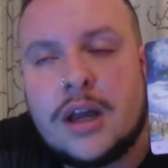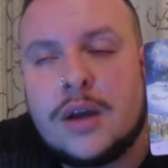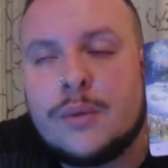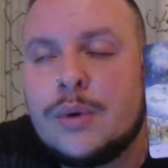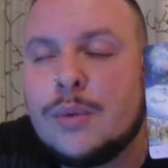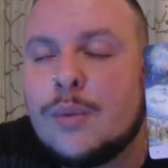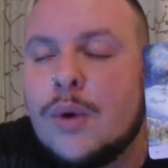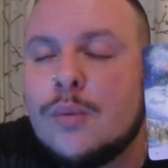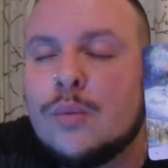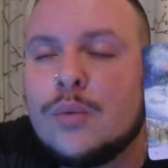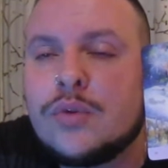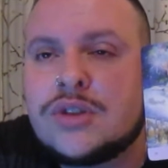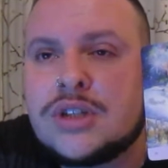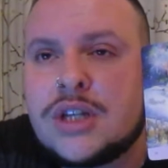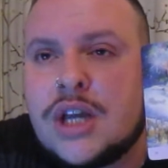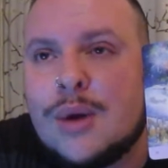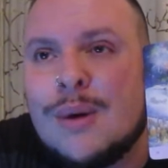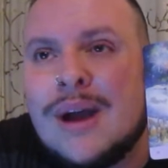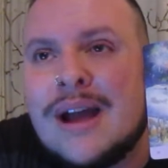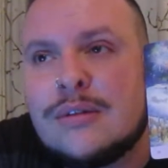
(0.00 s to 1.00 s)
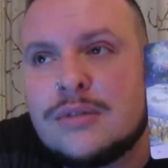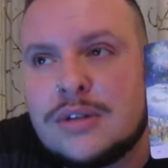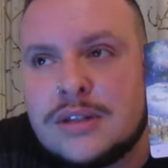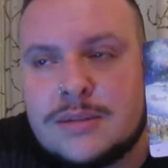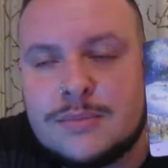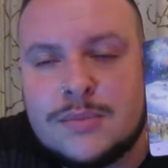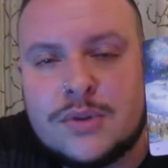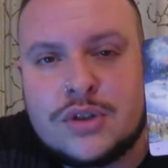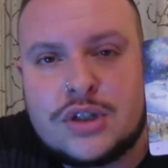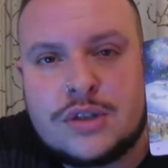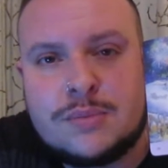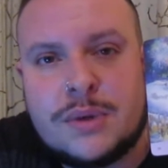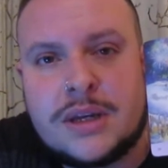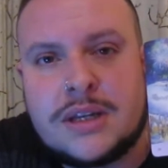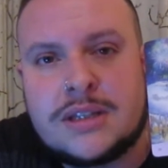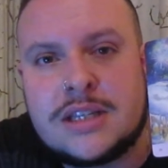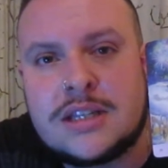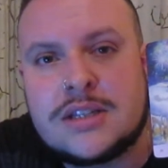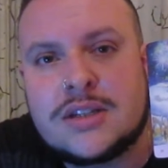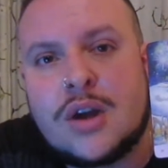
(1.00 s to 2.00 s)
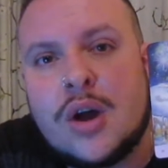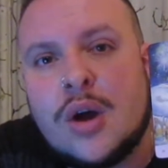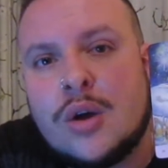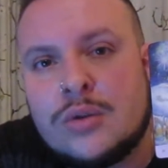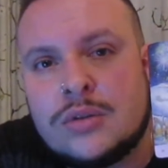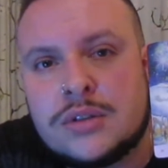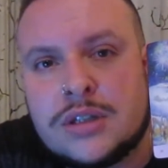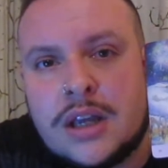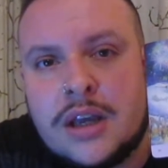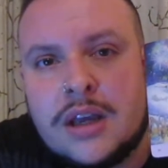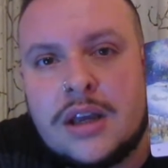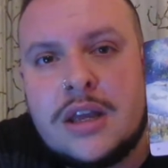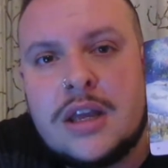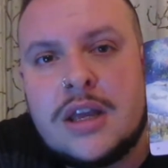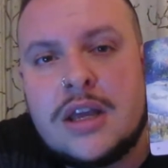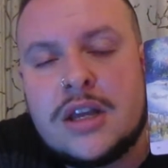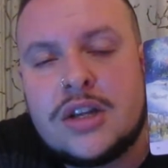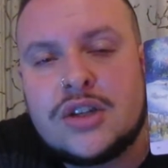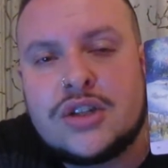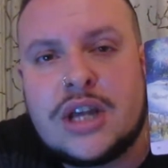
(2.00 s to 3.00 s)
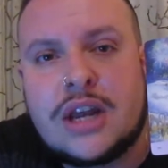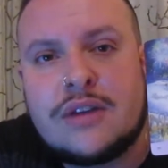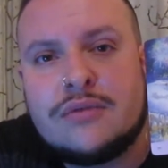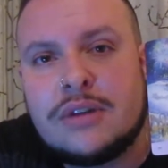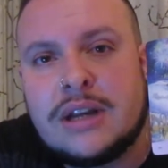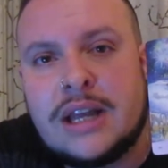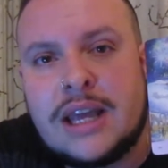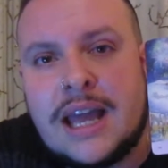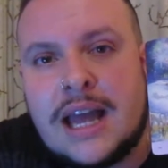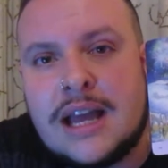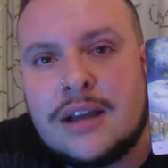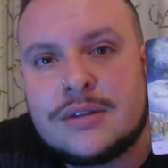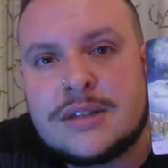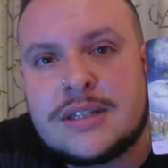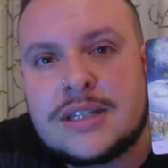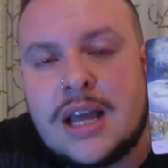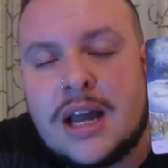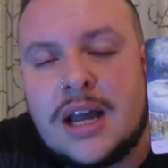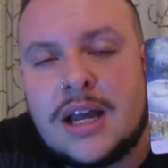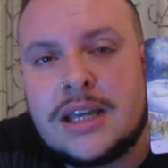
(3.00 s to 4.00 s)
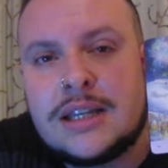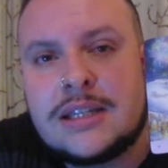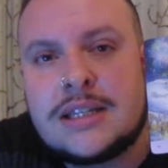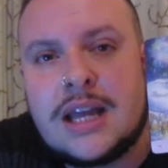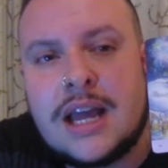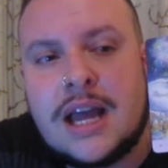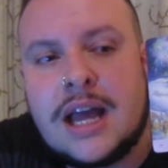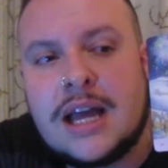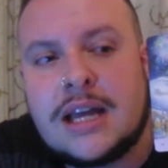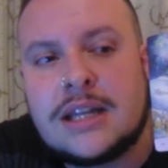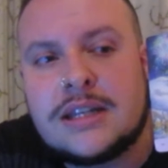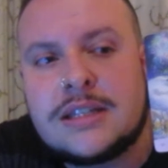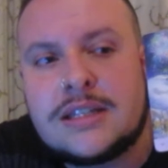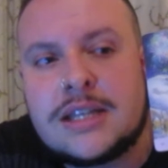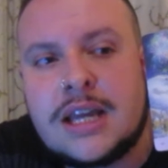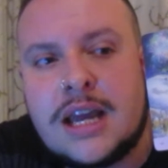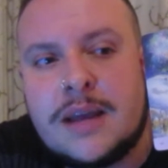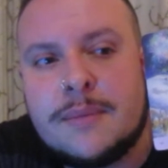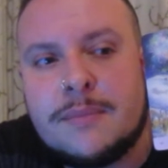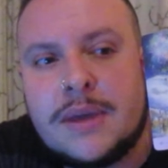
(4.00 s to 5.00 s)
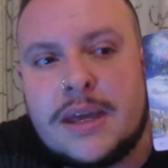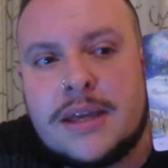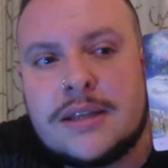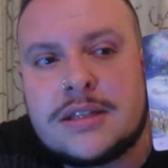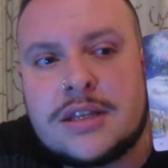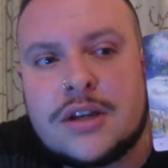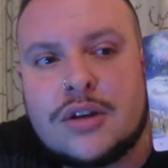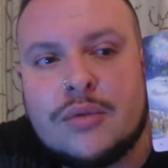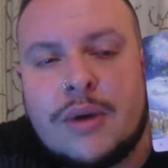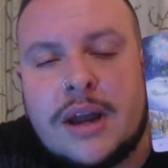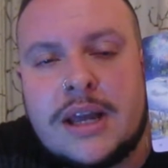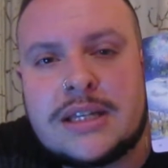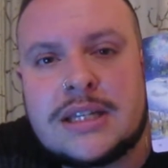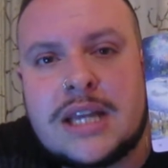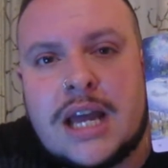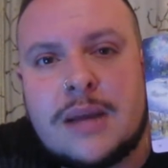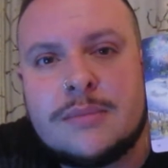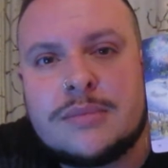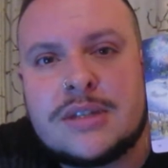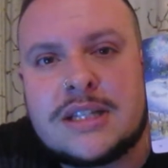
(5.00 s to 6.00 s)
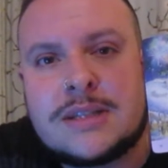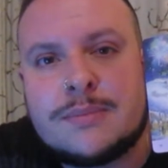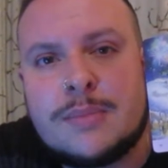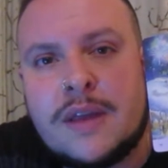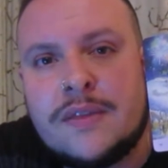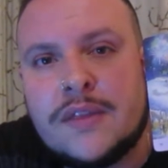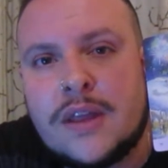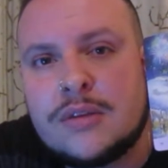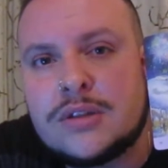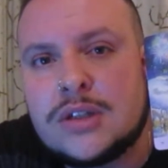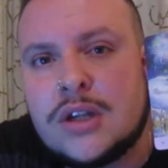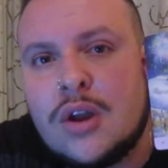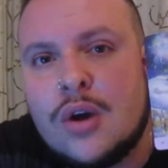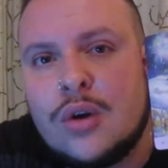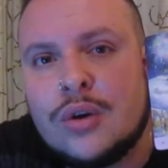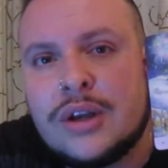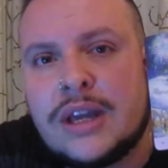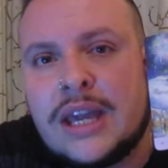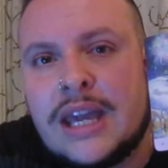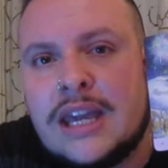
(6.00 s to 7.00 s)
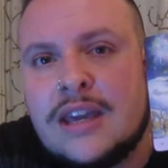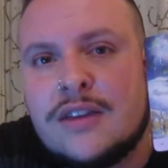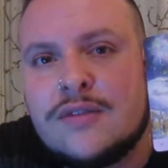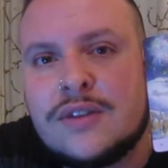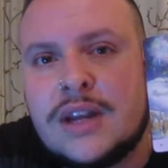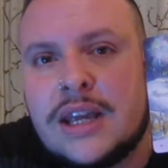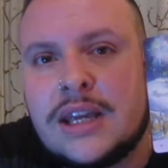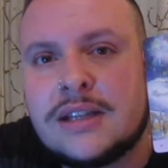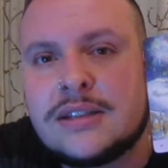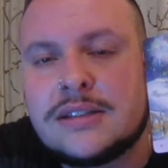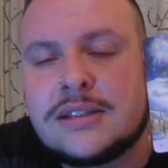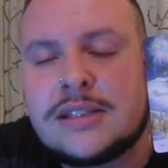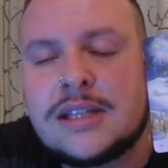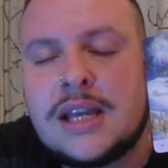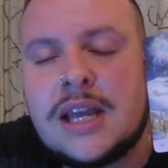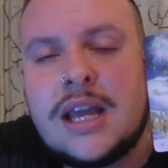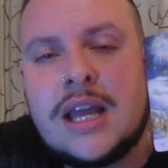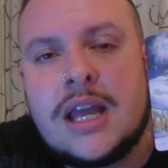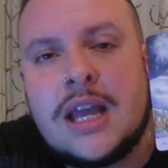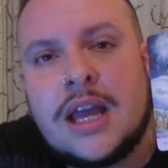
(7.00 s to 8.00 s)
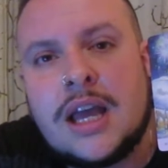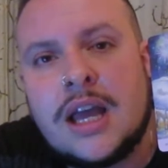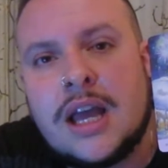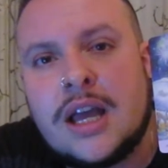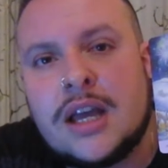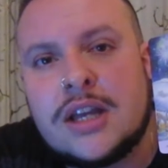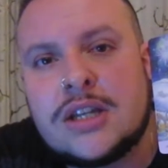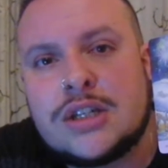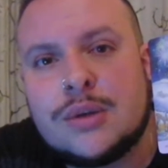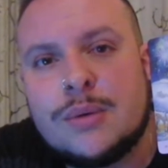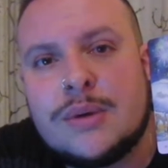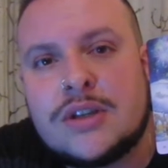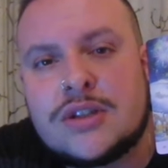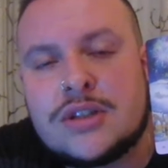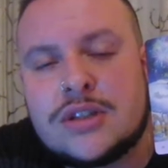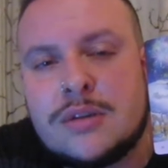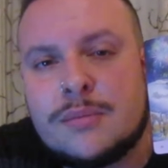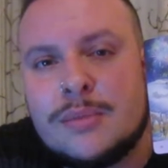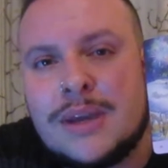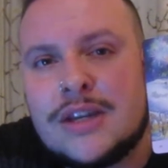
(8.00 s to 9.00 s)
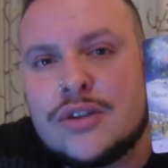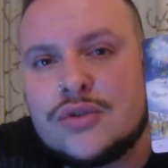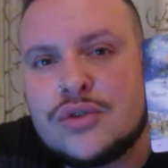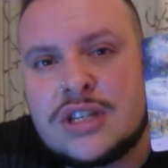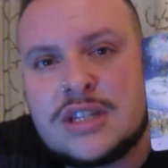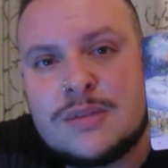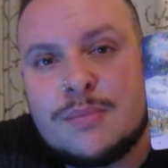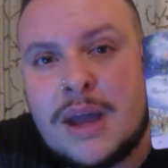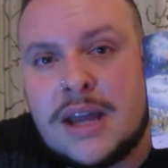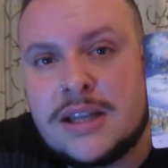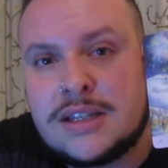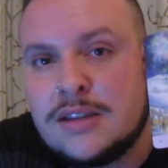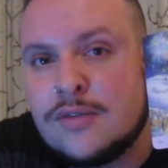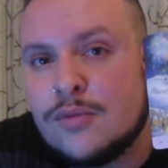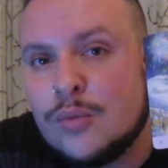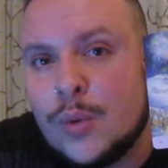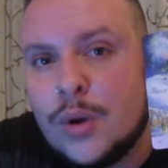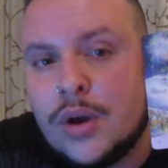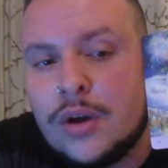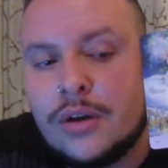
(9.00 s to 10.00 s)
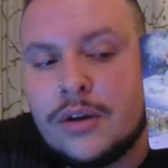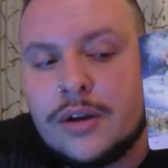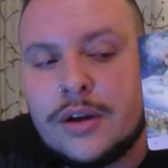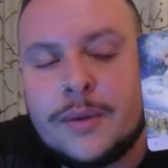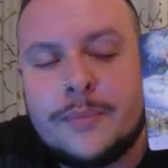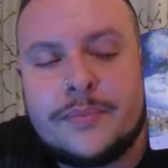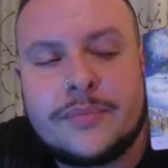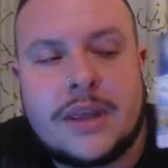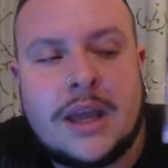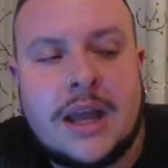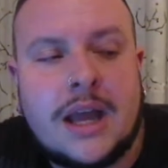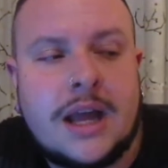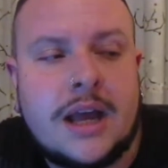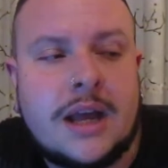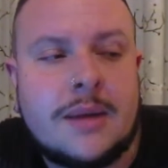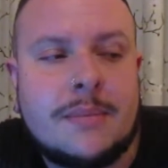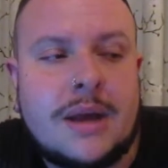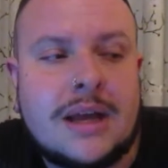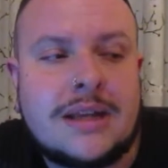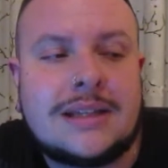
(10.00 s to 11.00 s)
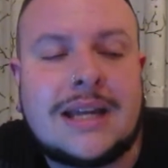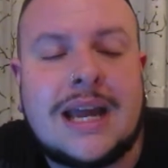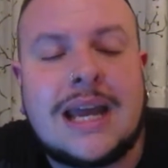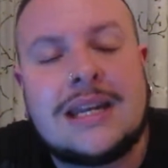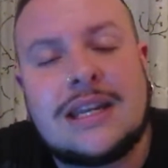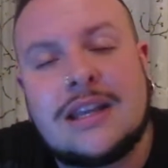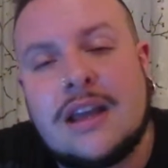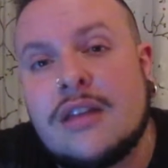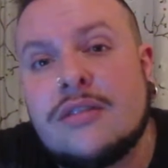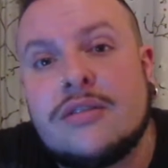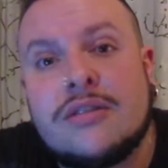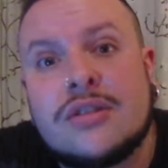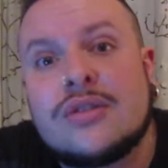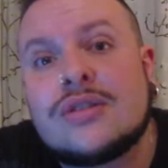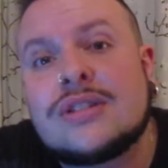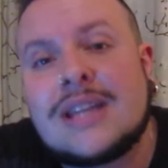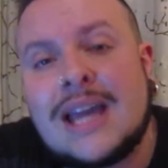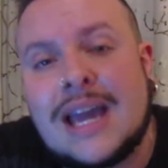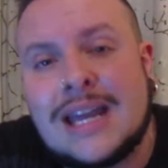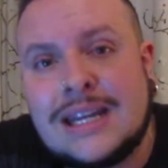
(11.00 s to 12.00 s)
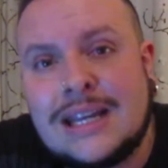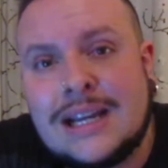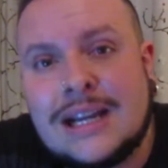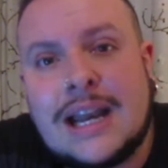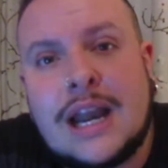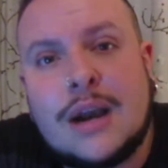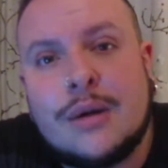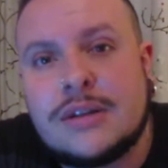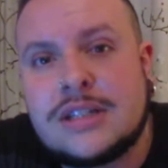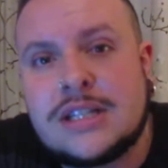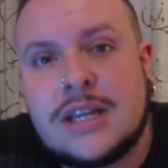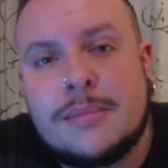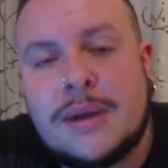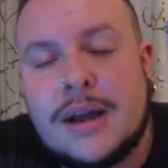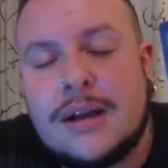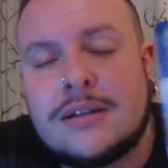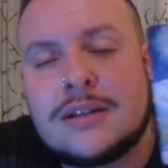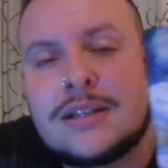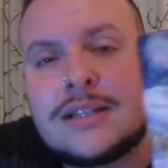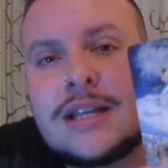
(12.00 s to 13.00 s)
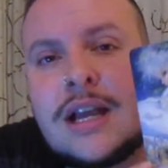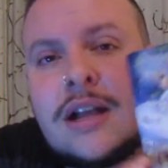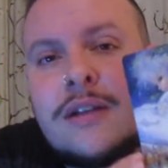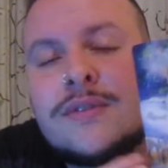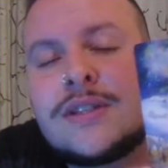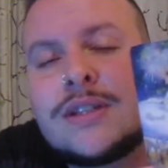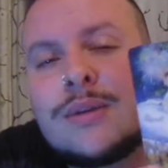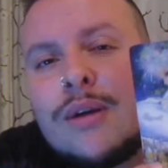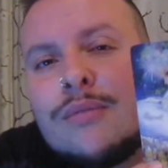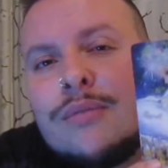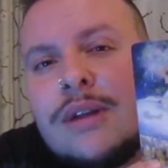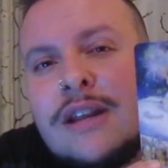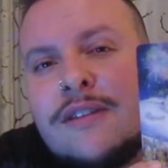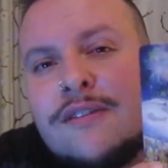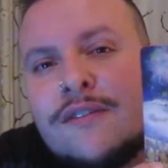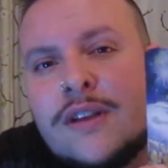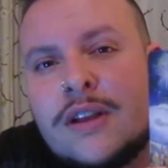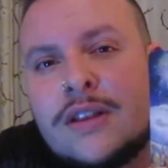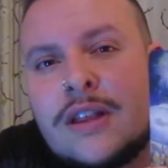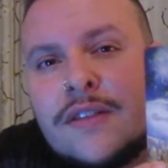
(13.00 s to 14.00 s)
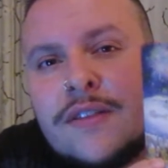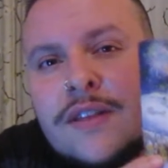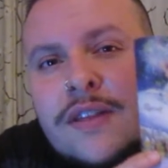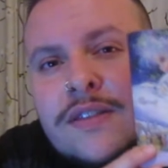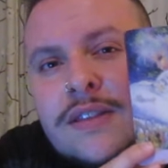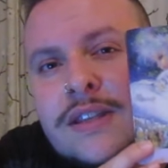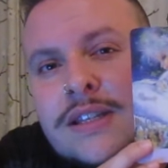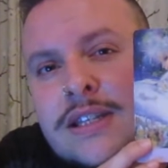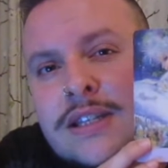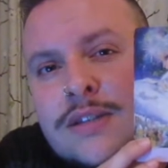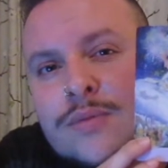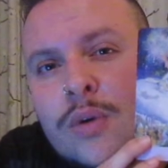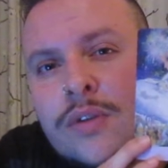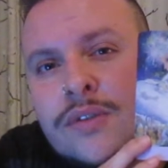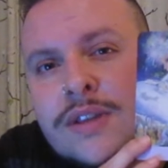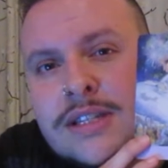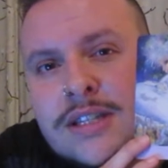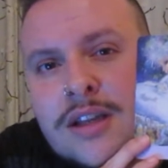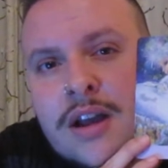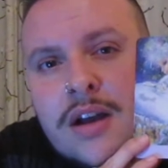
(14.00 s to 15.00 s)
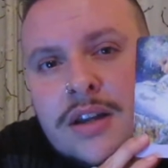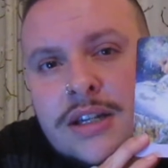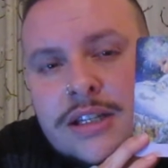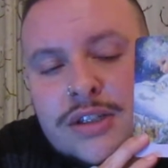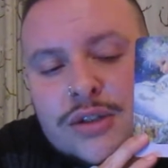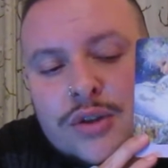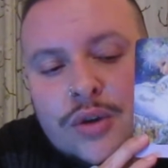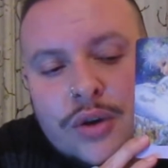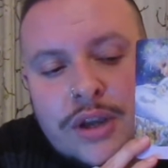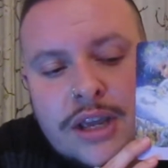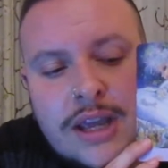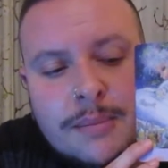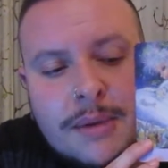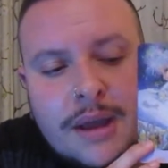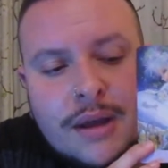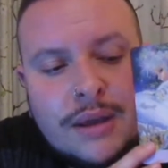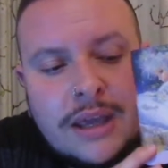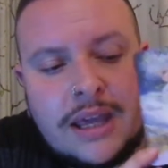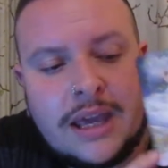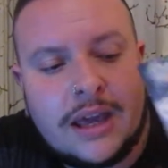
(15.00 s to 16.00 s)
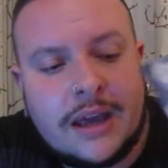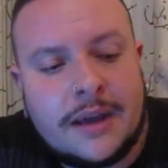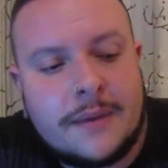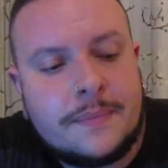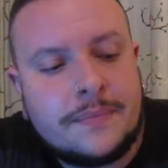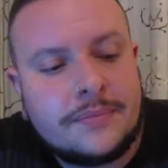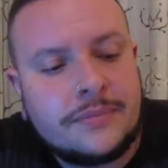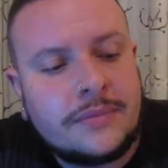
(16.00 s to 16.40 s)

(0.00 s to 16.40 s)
We won't want to go out as much because it's colder generally outside, and it's a great time to spend those long evenings doing some introspective work. And thus gaining clarity about ourselves. So I really feel that this is what this card is talking about here.